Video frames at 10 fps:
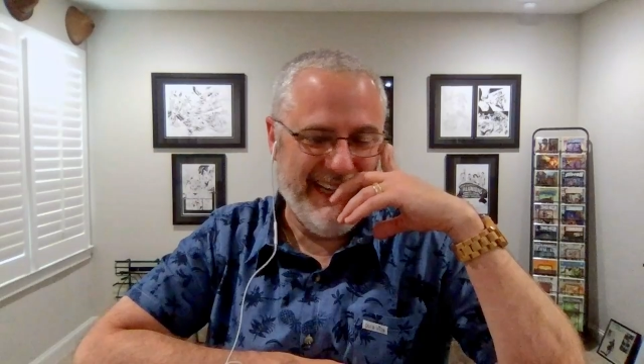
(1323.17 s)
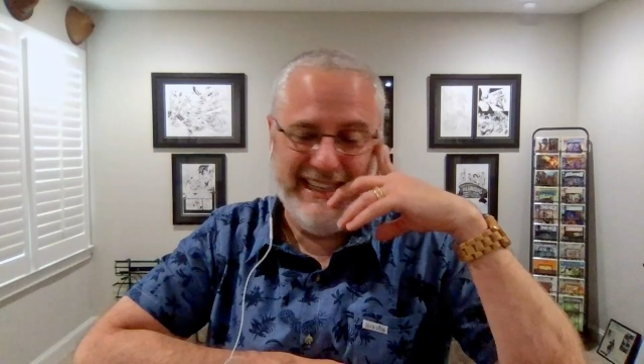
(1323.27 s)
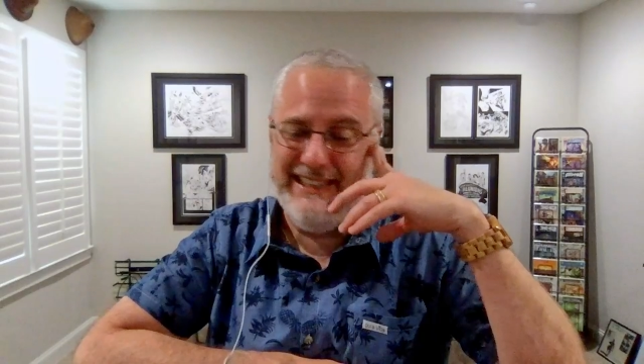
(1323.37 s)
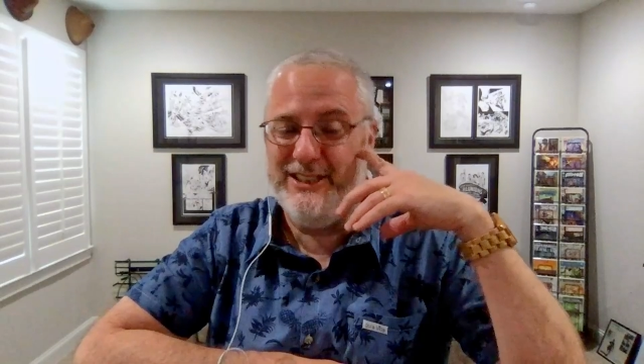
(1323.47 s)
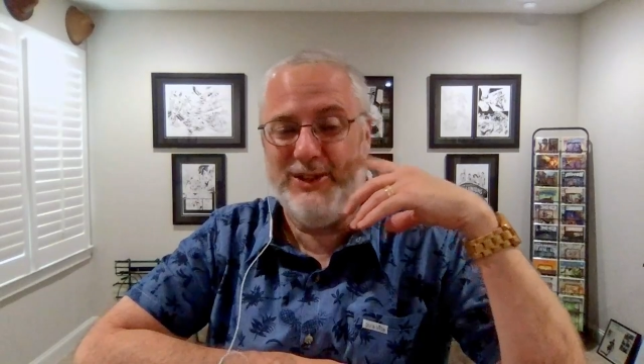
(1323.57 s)

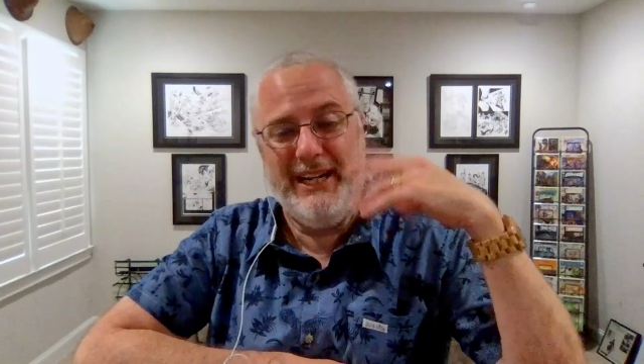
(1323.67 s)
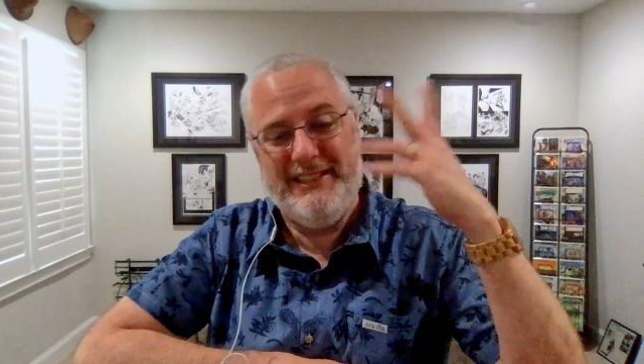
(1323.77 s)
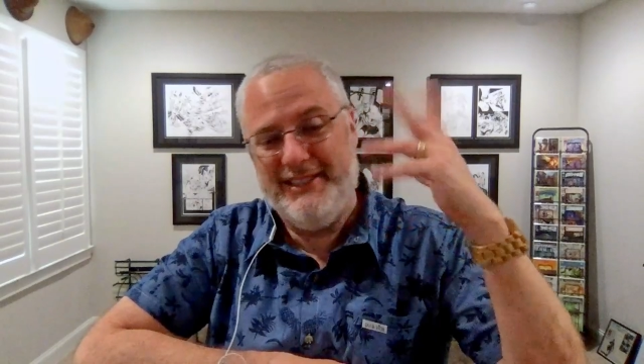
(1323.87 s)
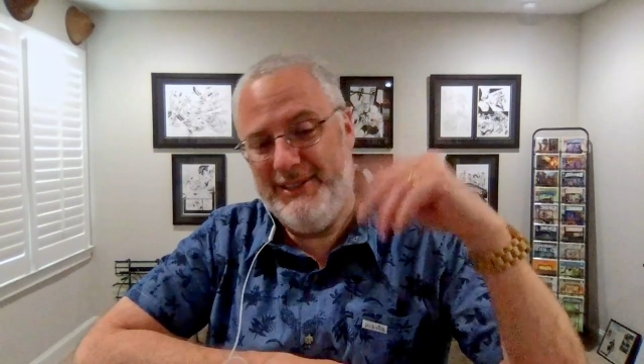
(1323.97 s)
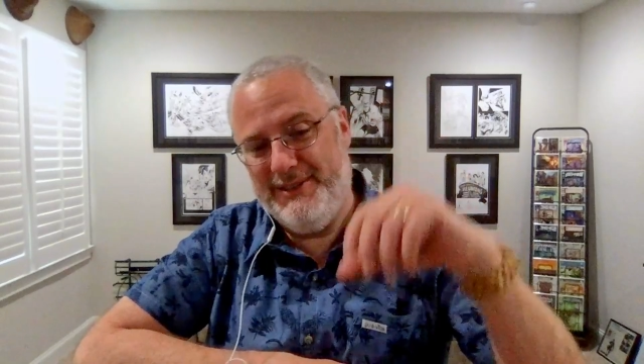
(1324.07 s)
he's a great
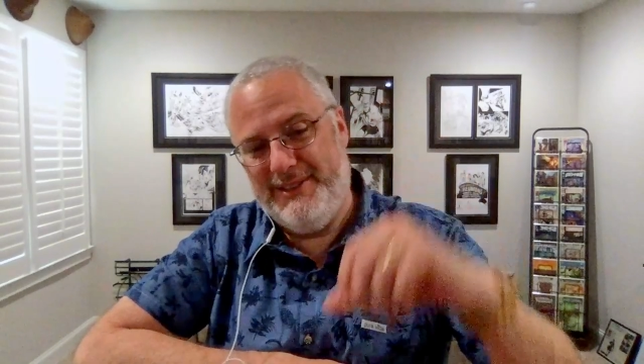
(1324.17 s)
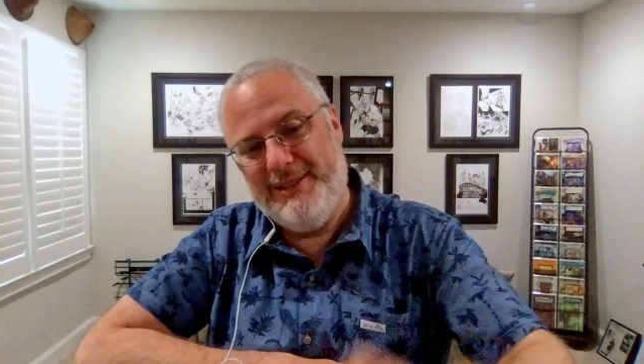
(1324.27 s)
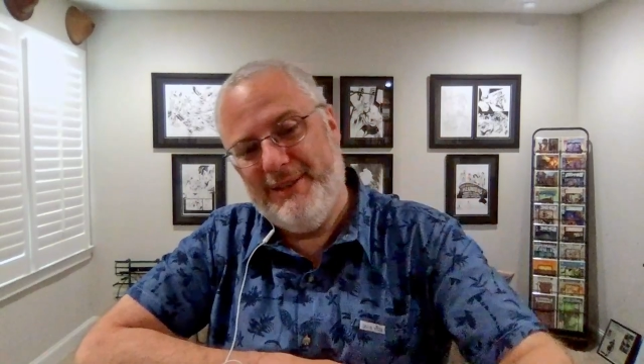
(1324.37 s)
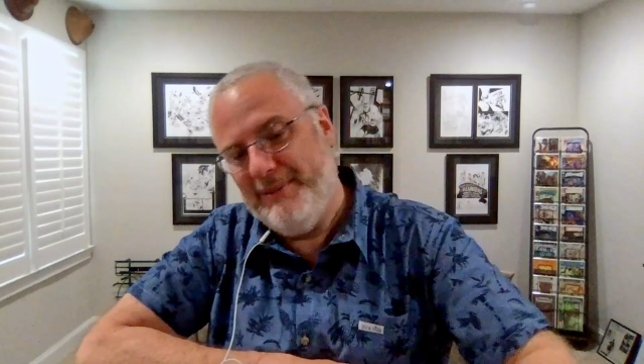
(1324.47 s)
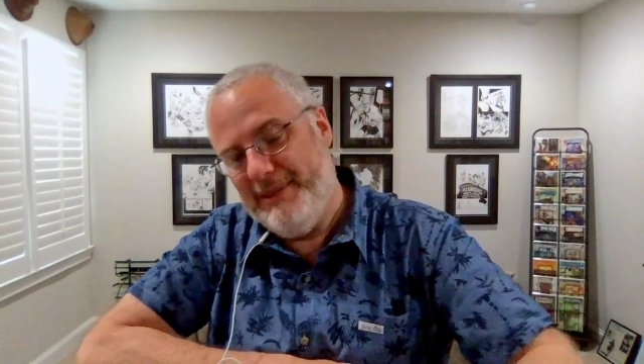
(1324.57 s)
dude too.
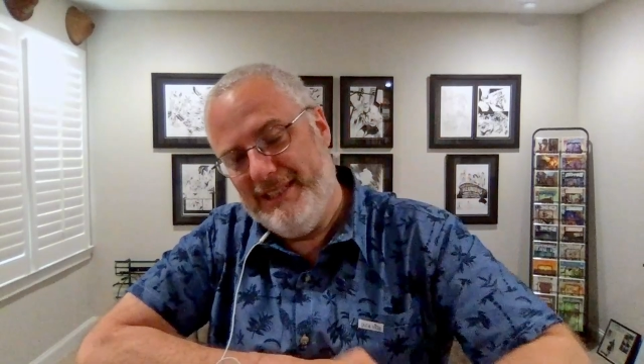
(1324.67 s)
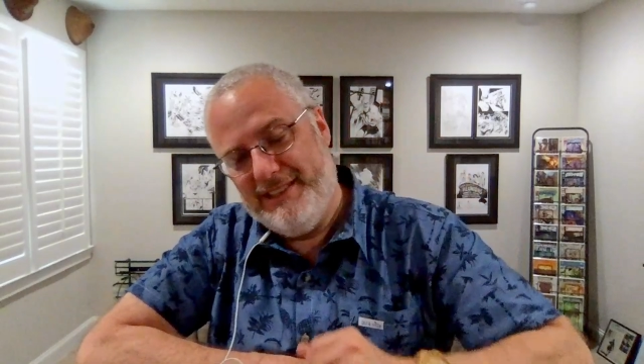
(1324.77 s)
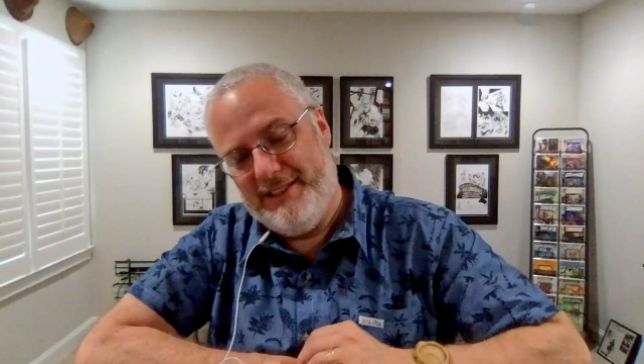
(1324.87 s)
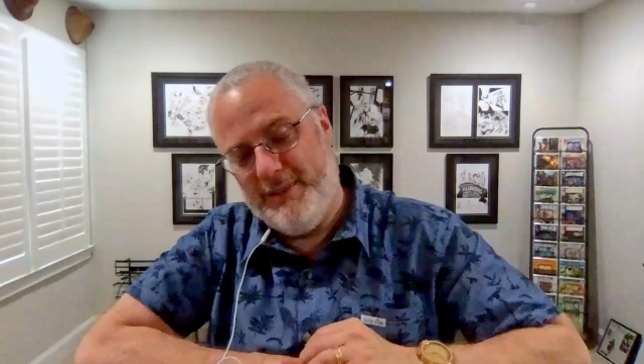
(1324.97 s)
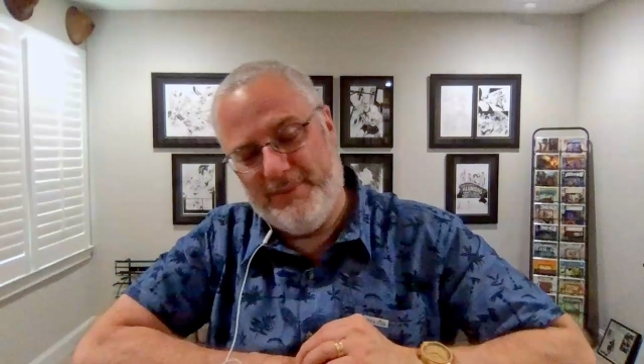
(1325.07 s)
I mean,
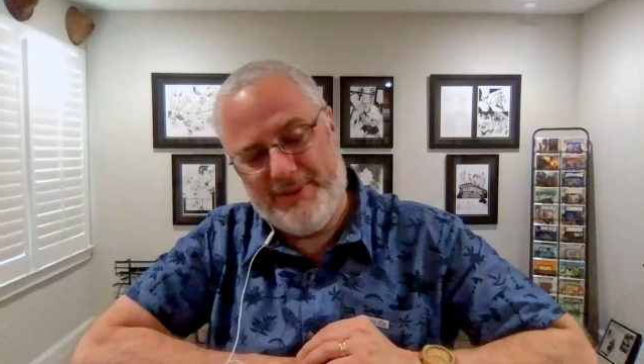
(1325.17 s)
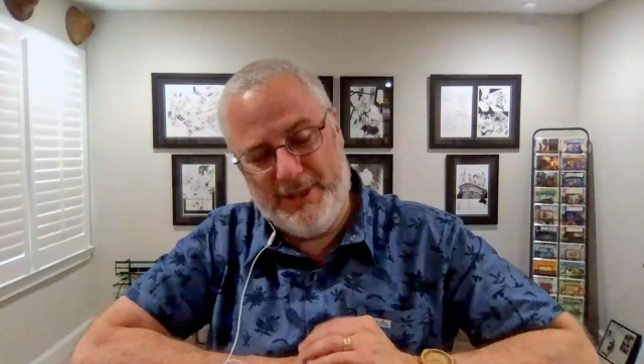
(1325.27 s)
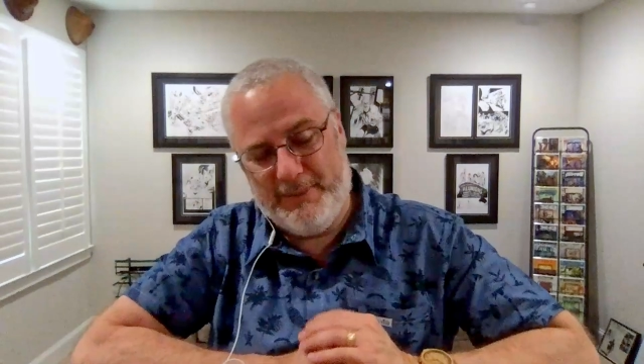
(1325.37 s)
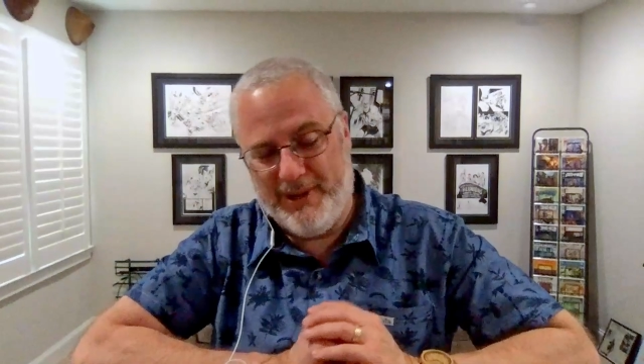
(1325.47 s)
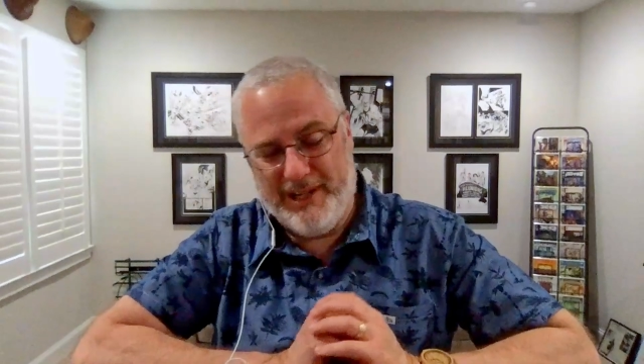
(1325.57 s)
just
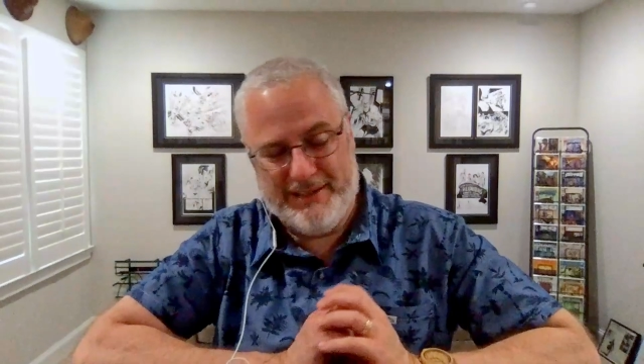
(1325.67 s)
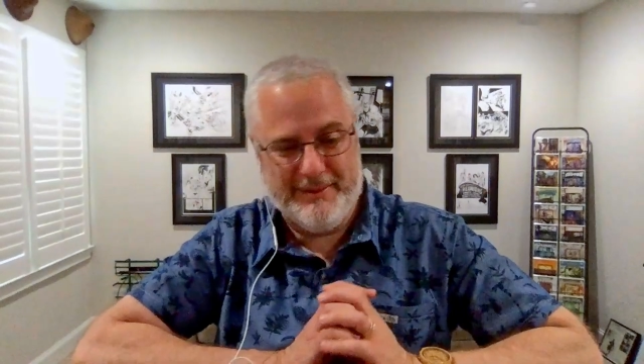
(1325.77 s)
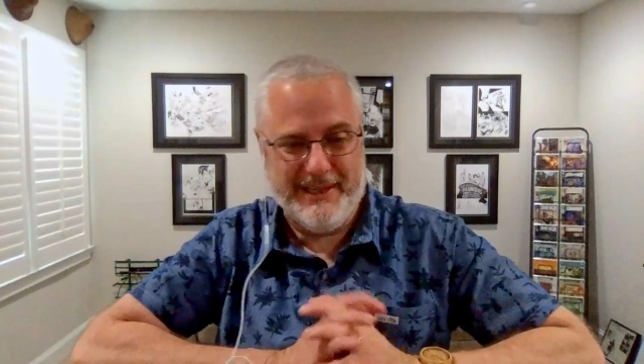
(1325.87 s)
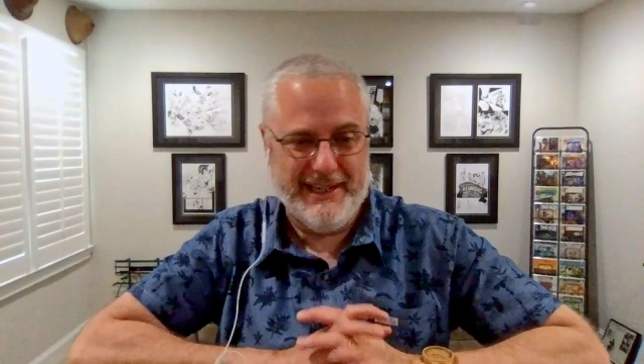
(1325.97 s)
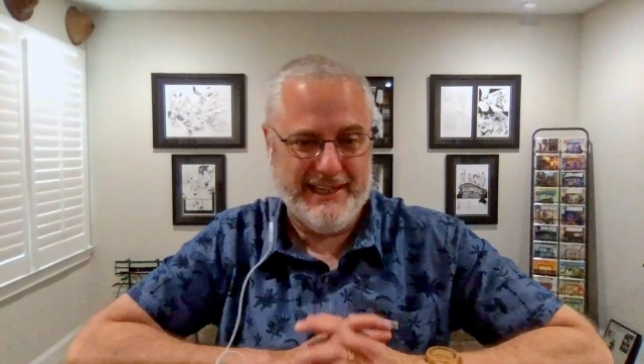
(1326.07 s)
super awesome guy.